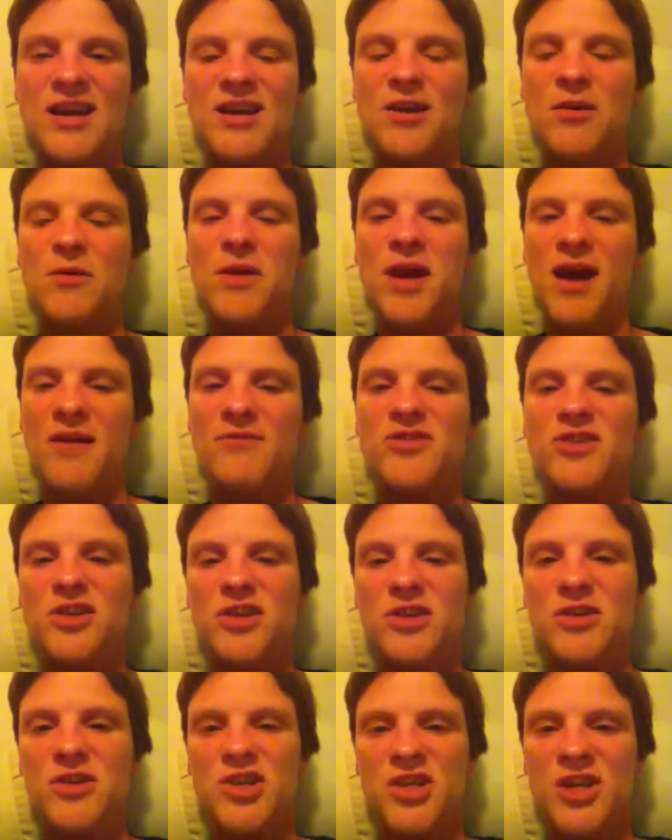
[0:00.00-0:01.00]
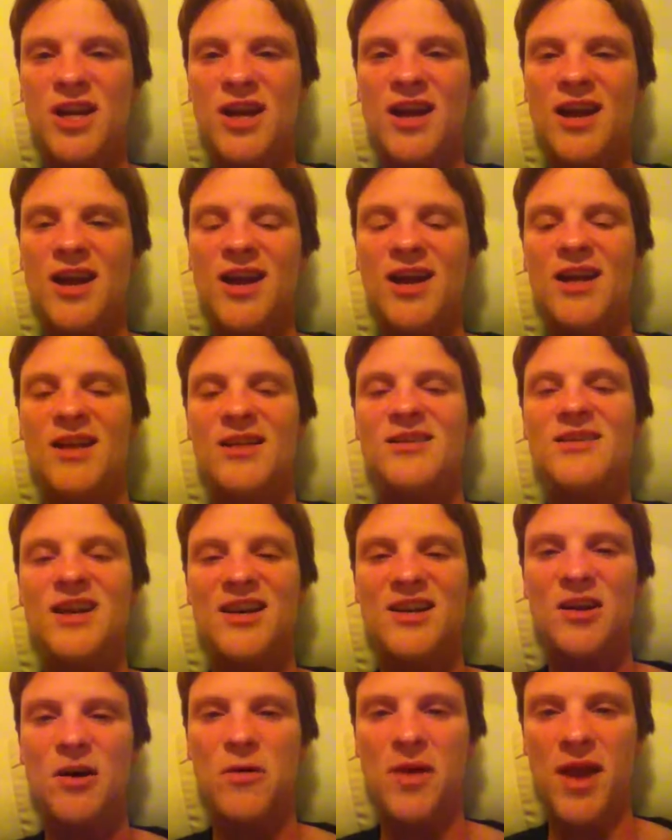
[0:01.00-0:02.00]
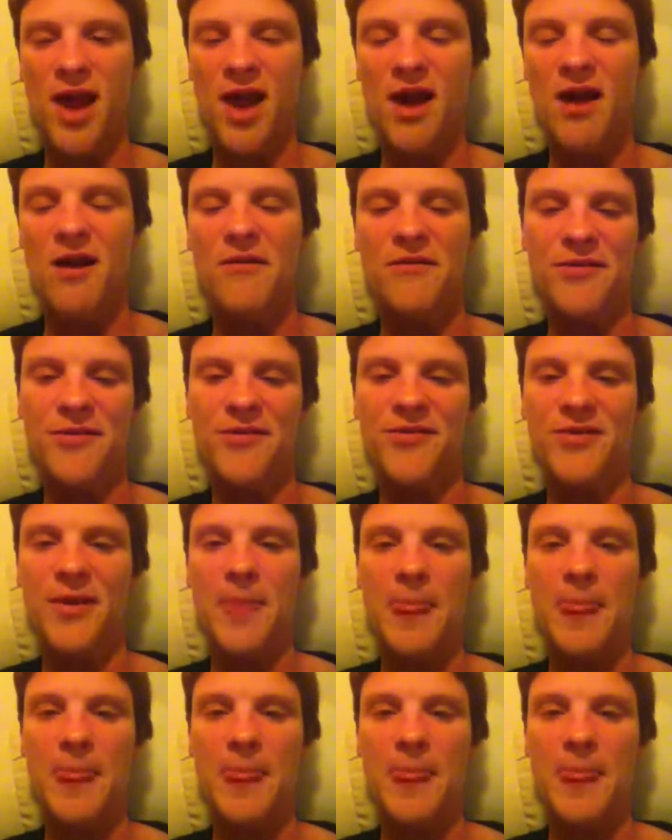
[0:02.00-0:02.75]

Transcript: I don't have delusions. I don't have,